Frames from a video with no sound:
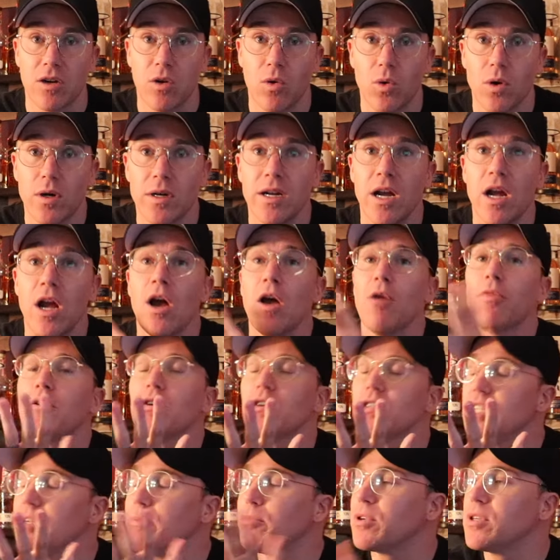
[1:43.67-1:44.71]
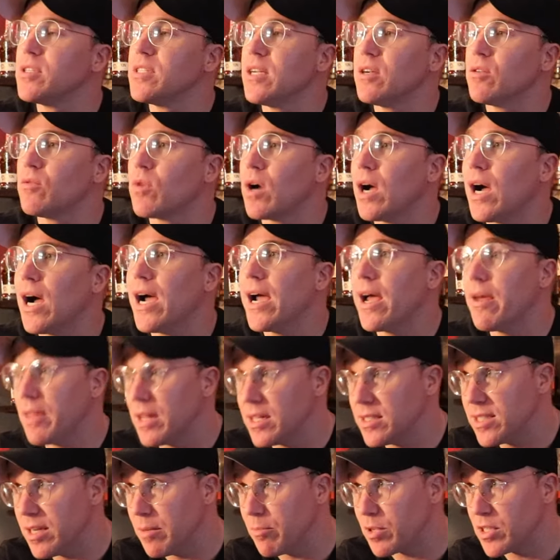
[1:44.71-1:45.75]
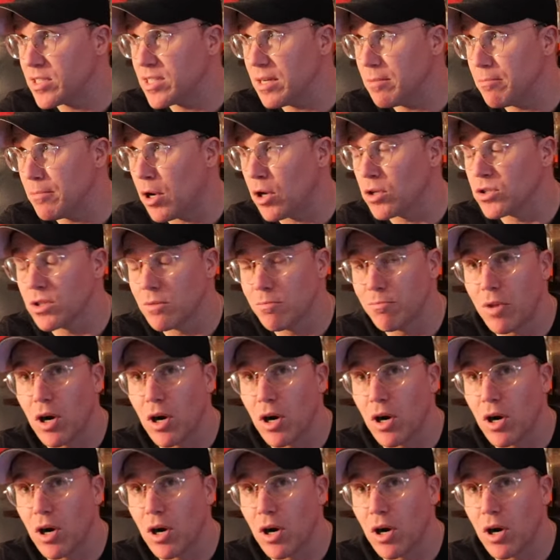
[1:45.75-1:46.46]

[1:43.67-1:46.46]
corn, 13% rye, and then 10% malted